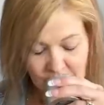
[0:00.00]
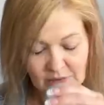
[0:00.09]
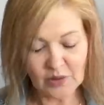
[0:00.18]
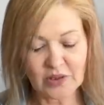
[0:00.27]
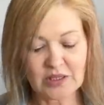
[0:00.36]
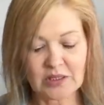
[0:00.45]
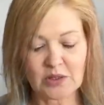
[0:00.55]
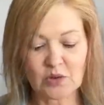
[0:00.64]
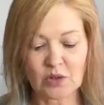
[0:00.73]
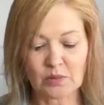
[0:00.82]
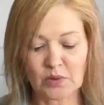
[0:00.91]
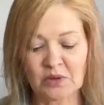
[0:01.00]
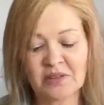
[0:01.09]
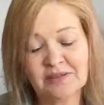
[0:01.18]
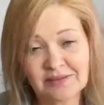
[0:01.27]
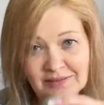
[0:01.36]
Oh, this is adorable.
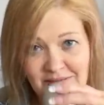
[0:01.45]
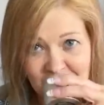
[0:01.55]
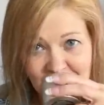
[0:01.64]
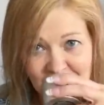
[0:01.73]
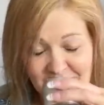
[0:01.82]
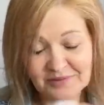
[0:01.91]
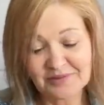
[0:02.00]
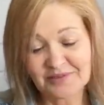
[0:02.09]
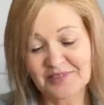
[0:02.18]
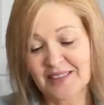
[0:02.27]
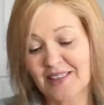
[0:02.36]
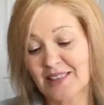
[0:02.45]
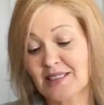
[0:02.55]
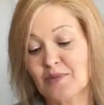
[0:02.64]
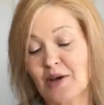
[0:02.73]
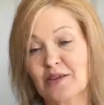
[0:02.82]
It
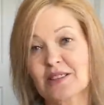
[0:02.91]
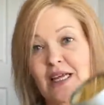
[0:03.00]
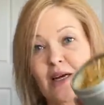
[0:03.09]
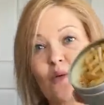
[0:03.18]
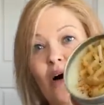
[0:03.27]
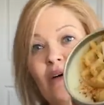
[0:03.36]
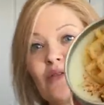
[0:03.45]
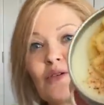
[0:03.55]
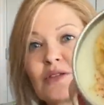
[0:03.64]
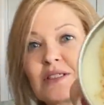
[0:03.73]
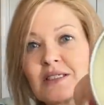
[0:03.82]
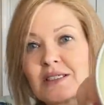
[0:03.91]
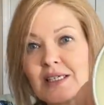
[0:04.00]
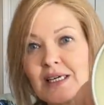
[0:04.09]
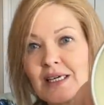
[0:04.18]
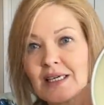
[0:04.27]
smells like waffles
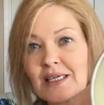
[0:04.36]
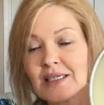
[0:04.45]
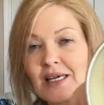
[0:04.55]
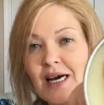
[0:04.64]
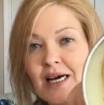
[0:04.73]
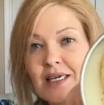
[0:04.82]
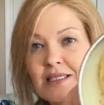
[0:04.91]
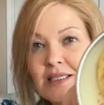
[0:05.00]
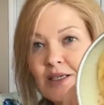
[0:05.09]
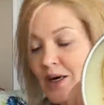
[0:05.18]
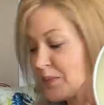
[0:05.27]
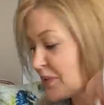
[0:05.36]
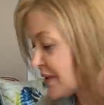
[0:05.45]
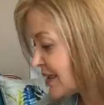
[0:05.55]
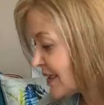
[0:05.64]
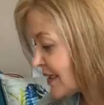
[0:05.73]
in uh, syrup.
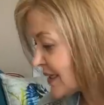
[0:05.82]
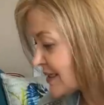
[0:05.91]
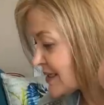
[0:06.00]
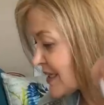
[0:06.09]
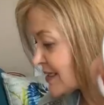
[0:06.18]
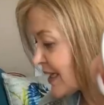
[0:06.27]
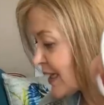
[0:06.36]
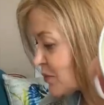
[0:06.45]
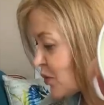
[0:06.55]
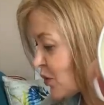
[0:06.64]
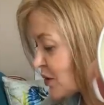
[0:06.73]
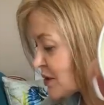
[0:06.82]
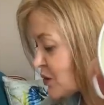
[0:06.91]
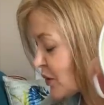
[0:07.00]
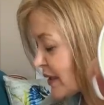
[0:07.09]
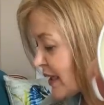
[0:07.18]
It says, hand-poured
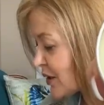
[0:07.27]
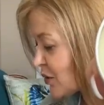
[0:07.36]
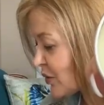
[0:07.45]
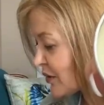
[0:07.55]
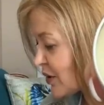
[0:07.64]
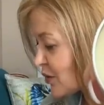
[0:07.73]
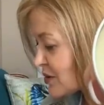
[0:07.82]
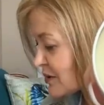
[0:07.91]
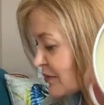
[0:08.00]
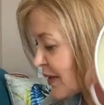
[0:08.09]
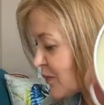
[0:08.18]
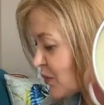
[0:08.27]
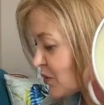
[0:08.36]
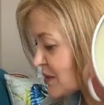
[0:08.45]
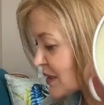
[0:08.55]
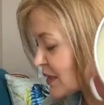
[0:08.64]
soy candle with notes of
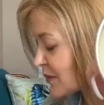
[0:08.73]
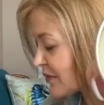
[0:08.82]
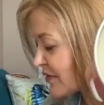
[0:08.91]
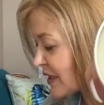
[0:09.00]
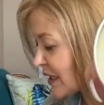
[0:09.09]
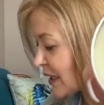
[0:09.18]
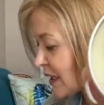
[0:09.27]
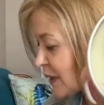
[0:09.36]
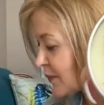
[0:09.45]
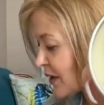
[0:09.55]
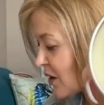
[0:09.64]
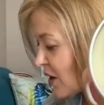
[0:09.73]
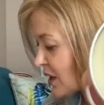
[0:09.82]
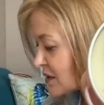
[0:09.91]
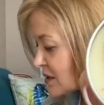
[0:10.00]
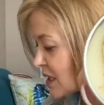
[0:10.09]
maple, cinnamon, vanilla, and
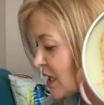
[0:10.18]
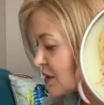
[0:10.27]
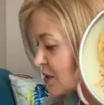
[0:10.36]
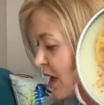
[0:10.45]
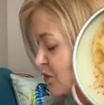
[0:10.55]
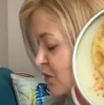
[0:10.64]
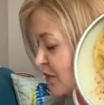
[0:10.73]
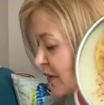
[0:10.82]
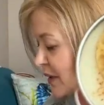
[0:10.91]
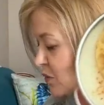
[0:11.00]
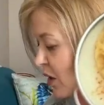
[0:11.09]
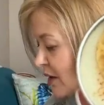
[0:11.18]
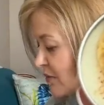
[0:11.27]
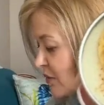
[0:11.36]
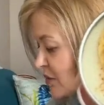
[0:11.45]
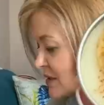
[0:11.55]
pecans, topped with mini
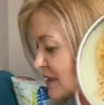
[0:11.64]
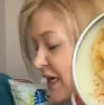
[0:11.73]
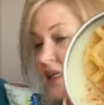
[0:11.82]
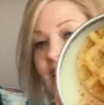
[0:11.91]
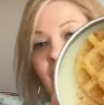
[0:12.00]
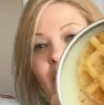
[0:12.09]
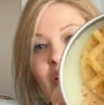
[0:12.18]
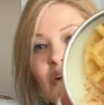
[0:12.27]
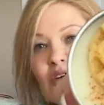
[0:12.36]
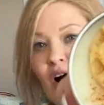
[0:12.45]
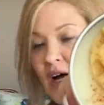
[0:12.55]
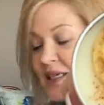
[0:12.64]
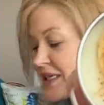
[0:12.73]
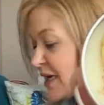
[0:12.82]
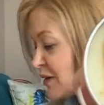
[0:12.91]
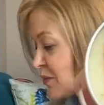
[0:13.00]
waffles. Sadly, they're not
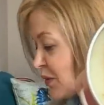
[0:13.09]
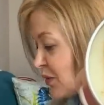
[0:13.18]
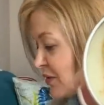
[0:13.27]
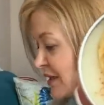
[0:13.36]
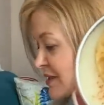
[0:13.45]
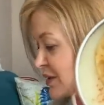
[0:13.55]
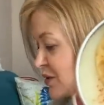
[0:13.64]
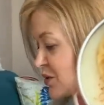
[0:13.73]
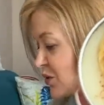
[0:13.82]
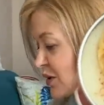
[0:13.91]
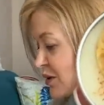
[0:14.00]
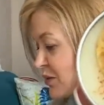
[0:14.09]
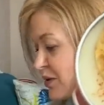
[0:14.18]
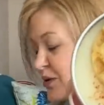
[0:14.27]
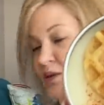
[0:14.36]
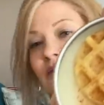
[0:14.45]
edible. That's
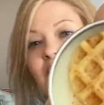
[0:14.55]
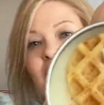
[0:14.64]
adorable.